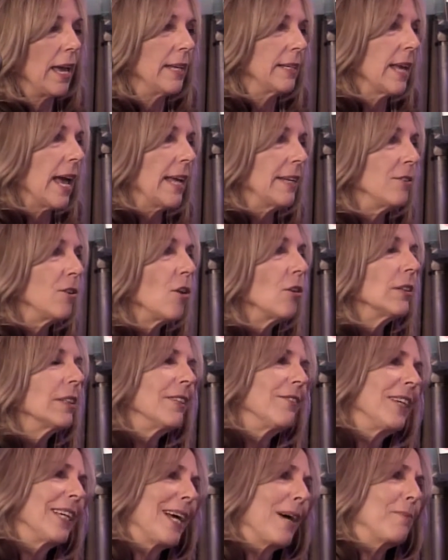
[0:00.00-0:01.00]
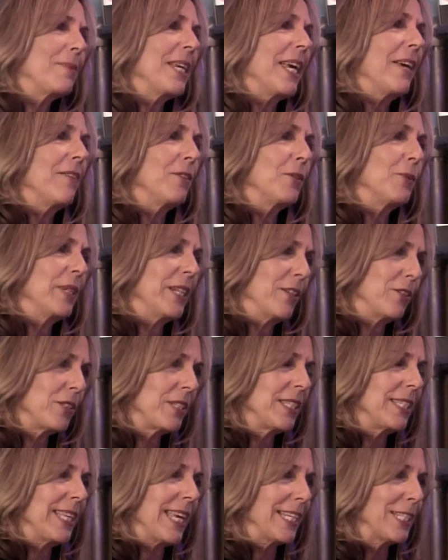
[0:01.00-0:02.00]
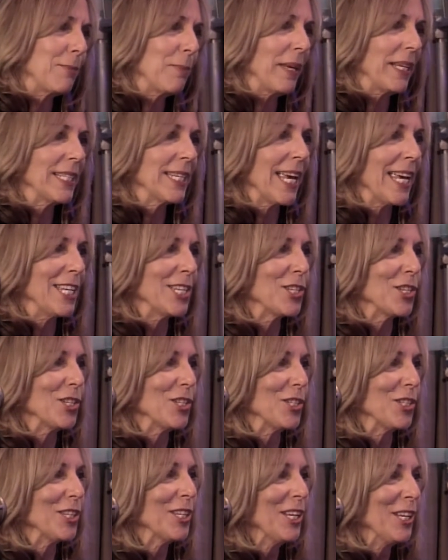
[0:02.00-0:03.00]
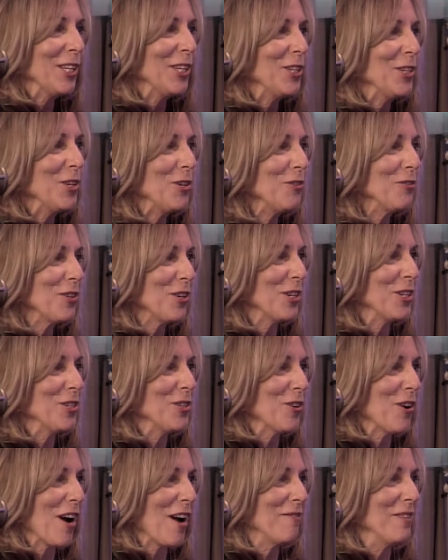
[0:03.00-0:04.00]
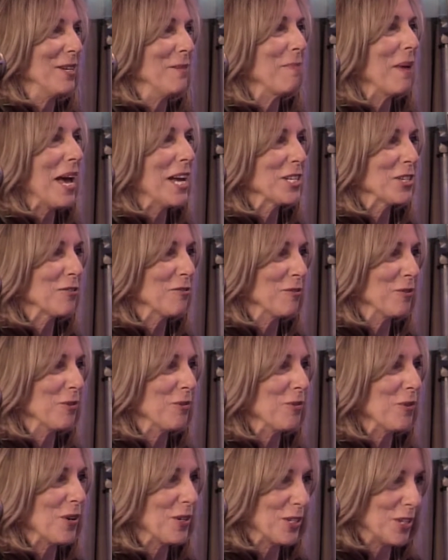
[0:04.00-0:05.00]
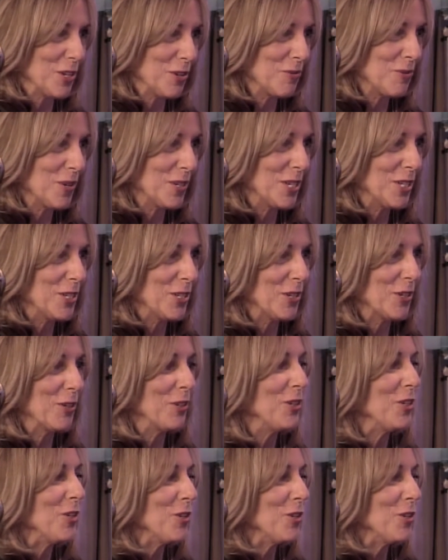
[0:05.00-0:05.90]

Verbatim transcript: and and not living up to everyone else's expectations. Right. You've got a drive and a passion for what you want to do.